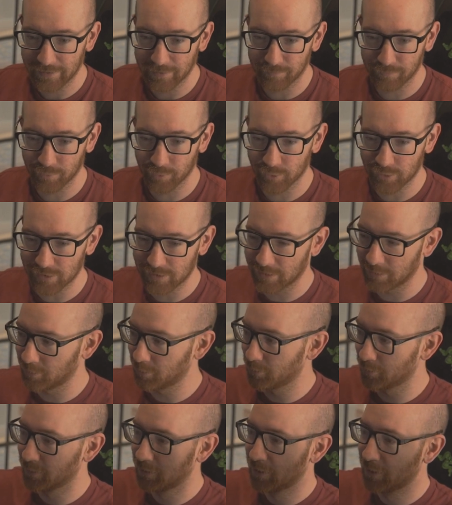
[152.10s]
if you're
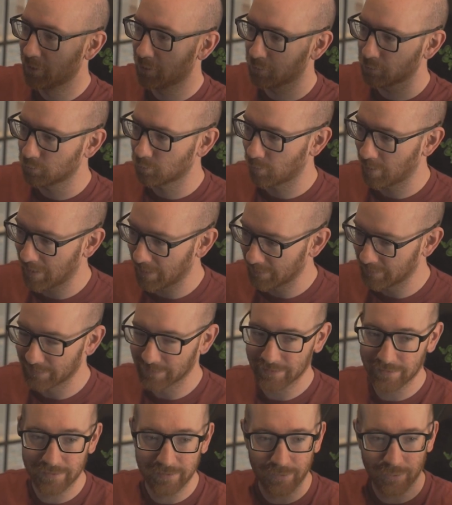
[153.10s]
still
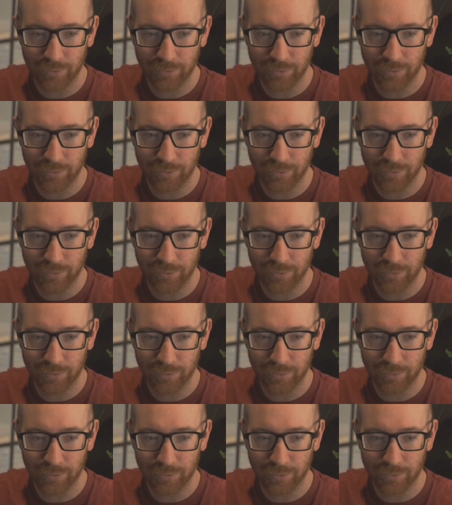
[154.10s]
grinding